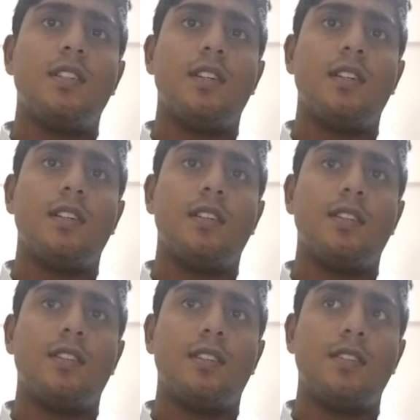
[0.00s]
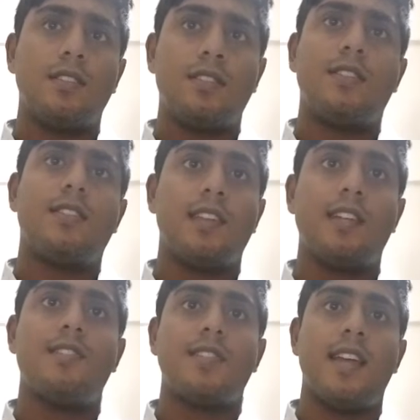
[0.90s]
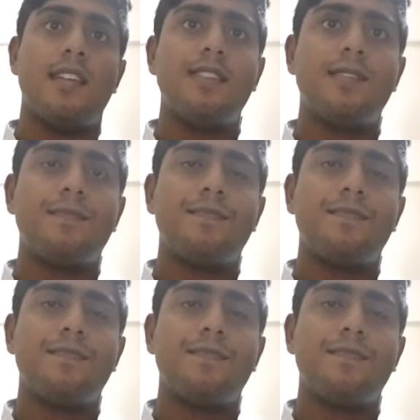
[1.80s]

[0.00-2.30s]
the tether's end,